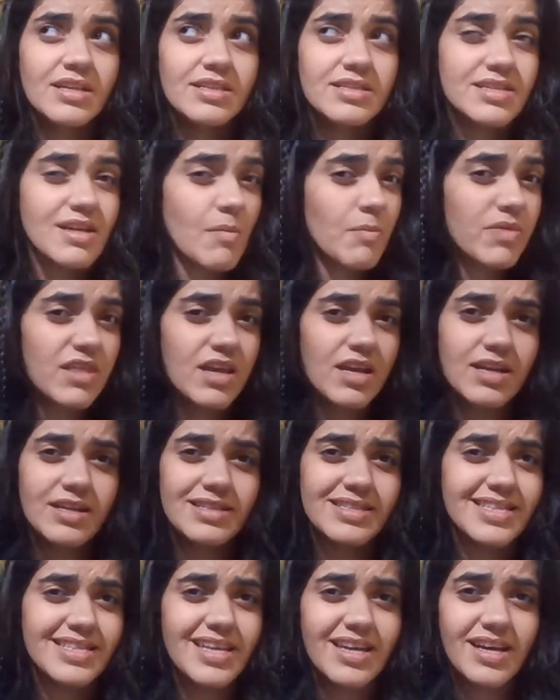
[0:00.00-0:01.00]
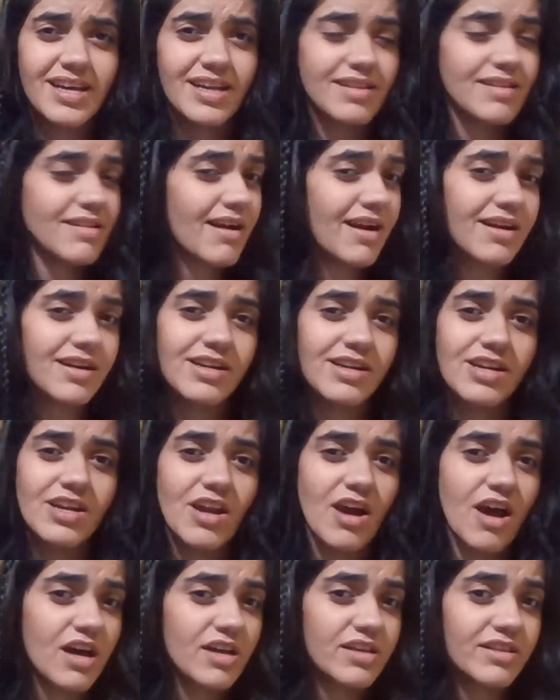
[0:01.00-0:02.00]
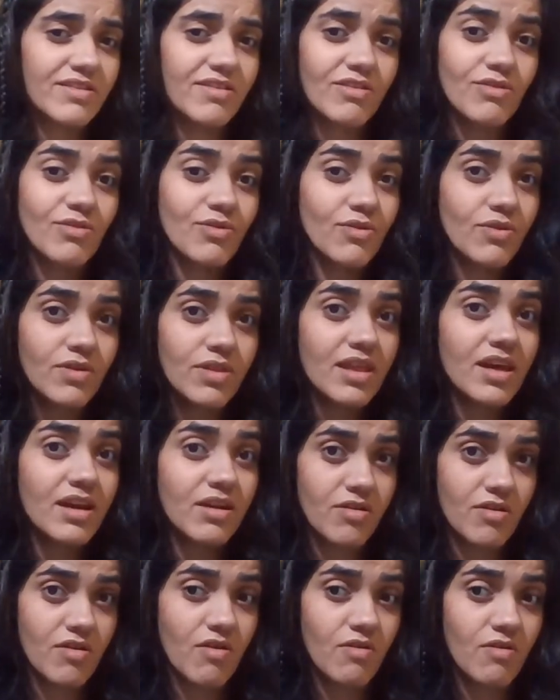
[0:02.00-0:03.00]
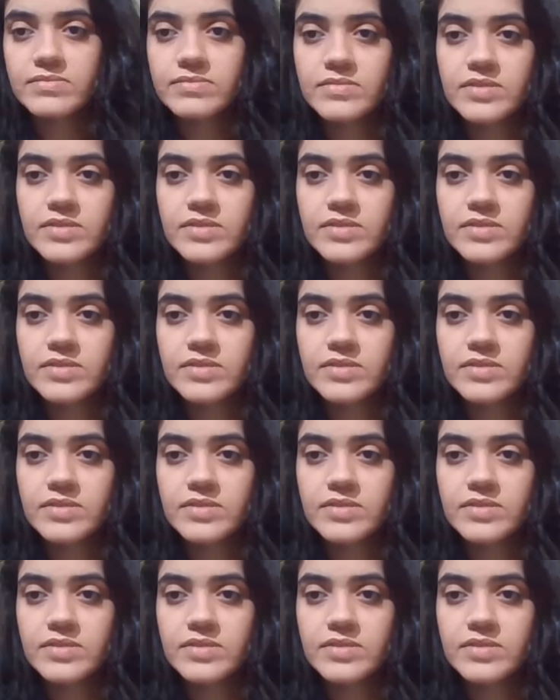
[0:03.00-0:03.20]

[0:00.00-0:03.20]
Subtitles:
some things that are not true at all.